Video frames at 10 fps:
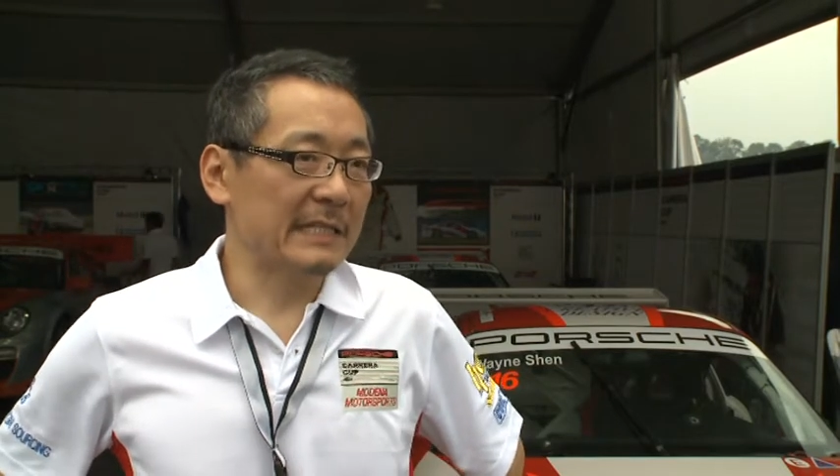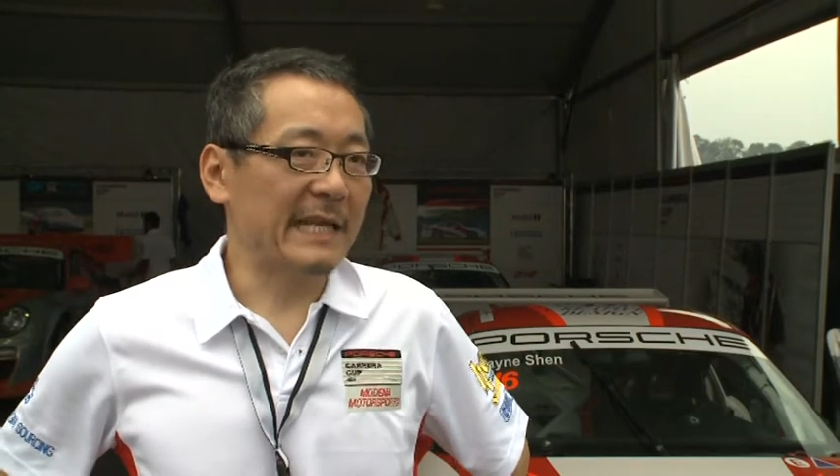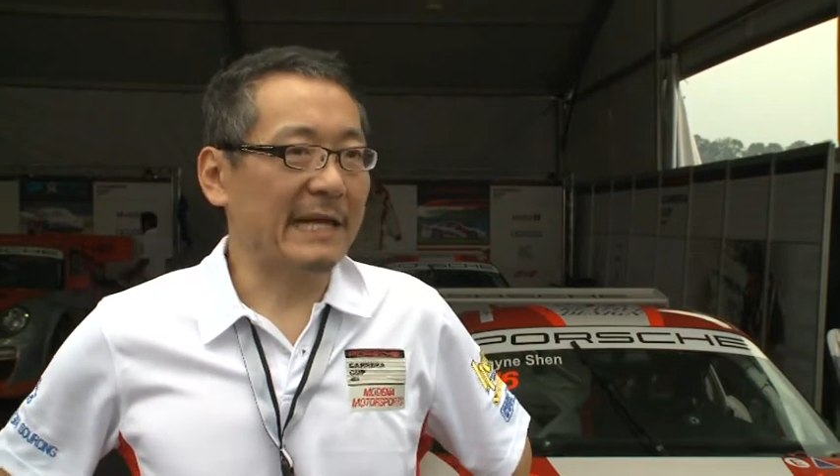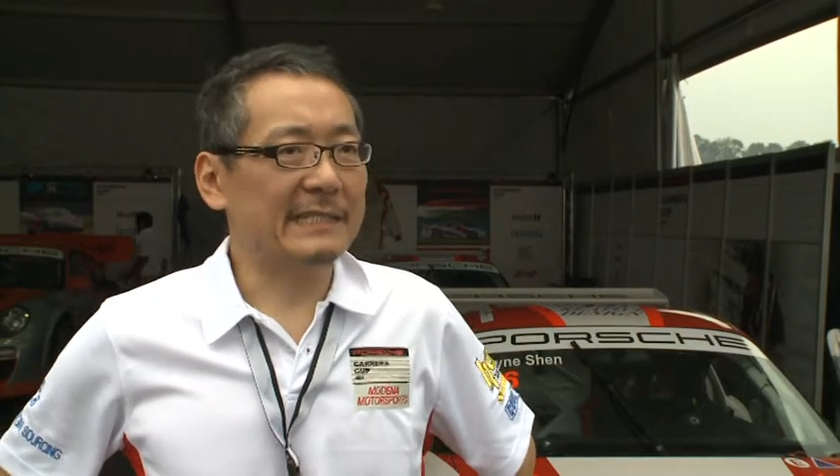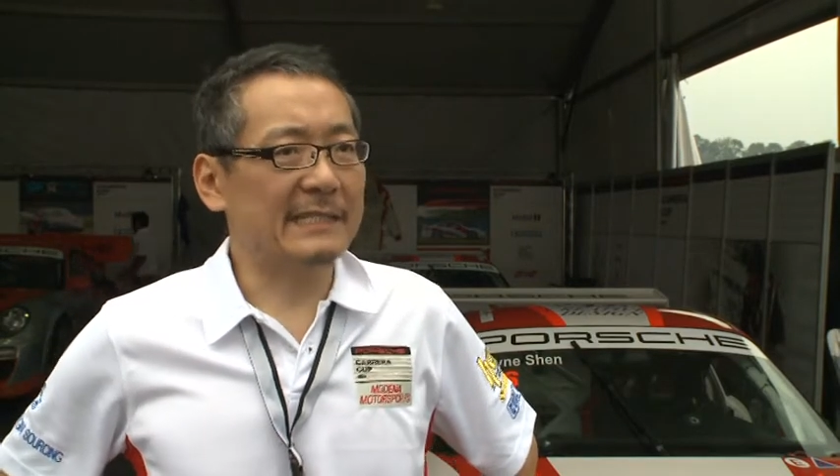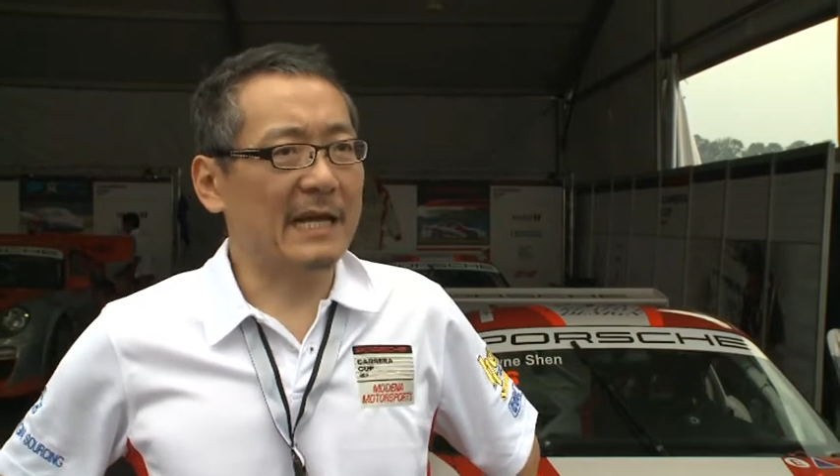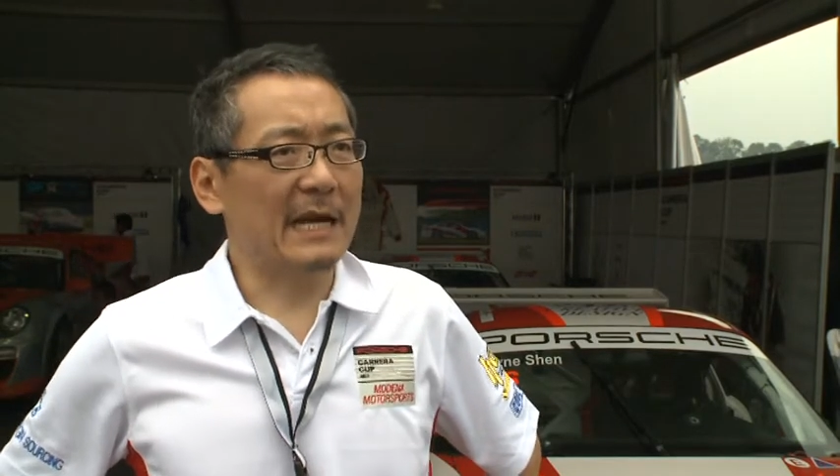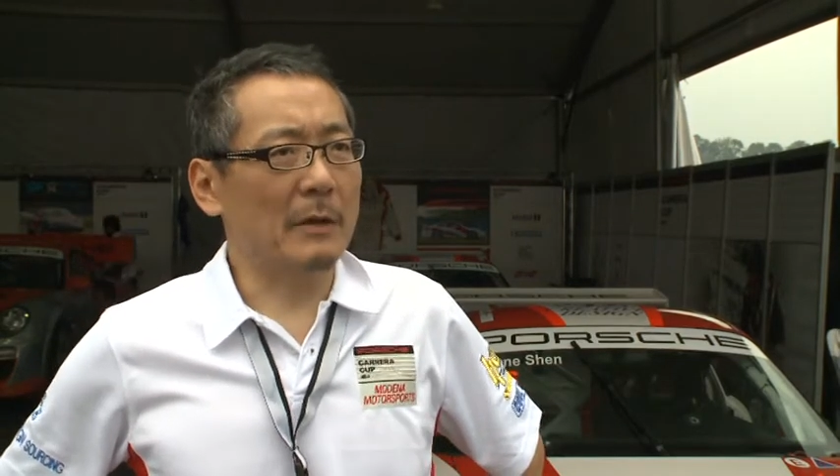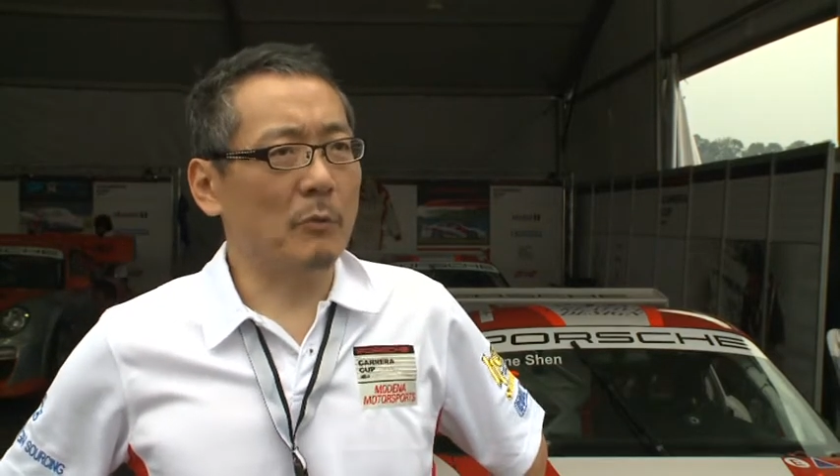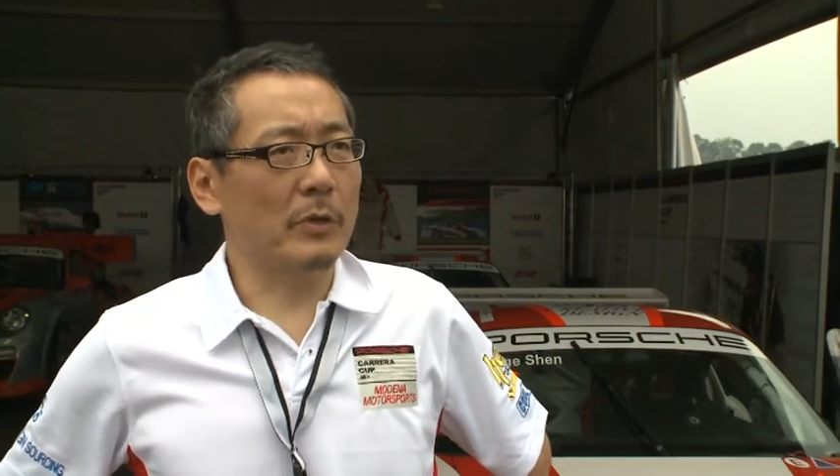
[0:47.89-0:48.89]
that
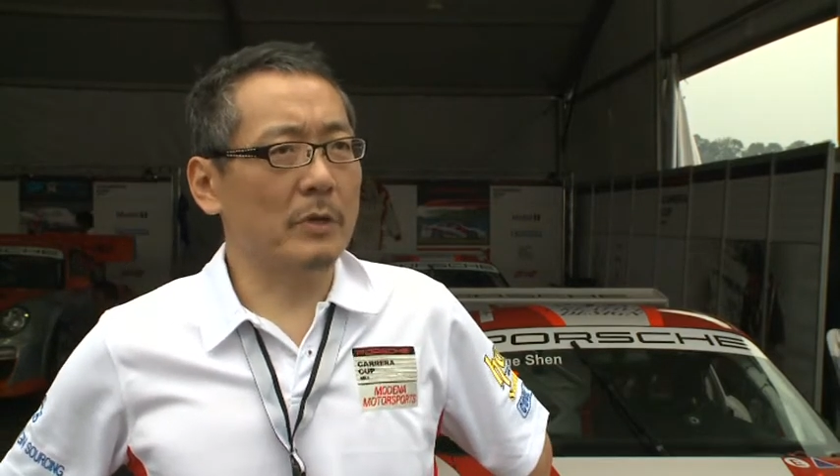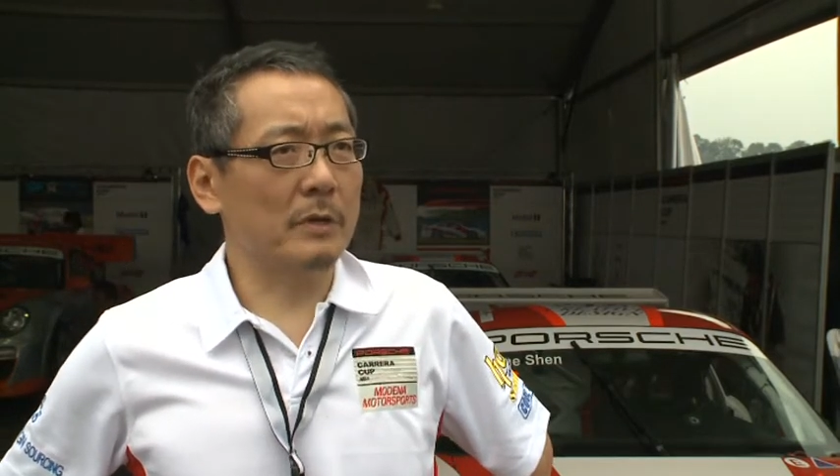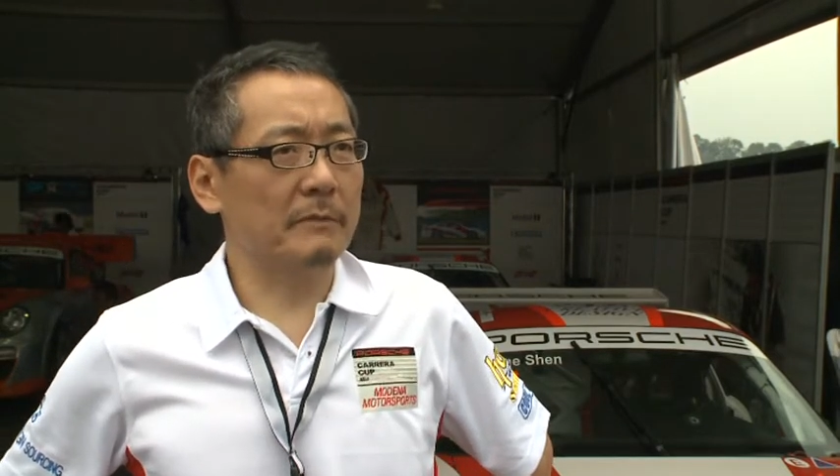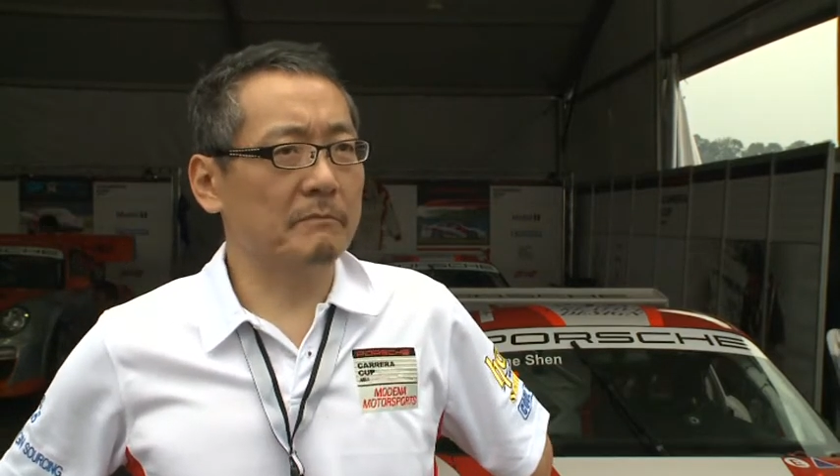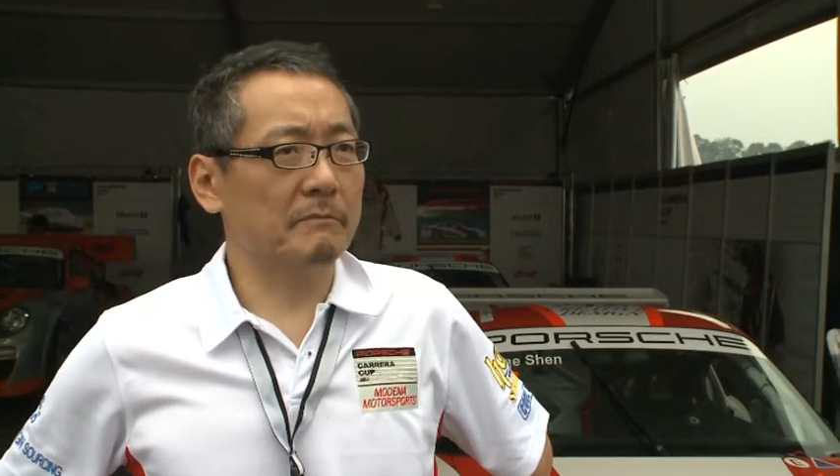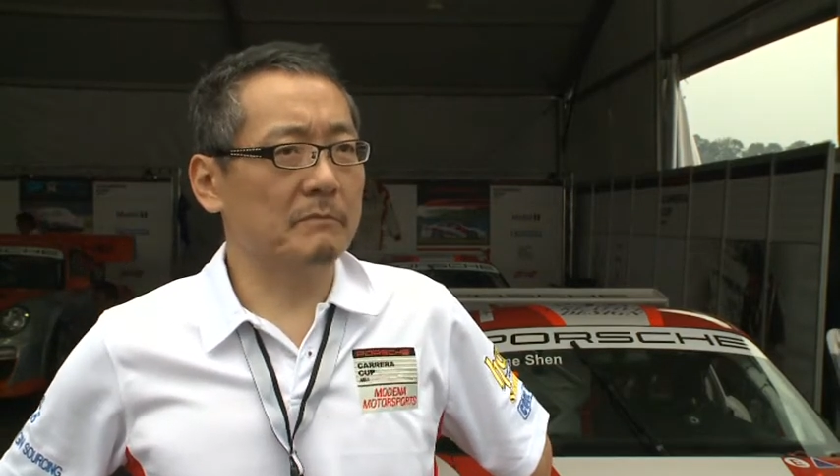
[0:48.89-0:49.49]
we are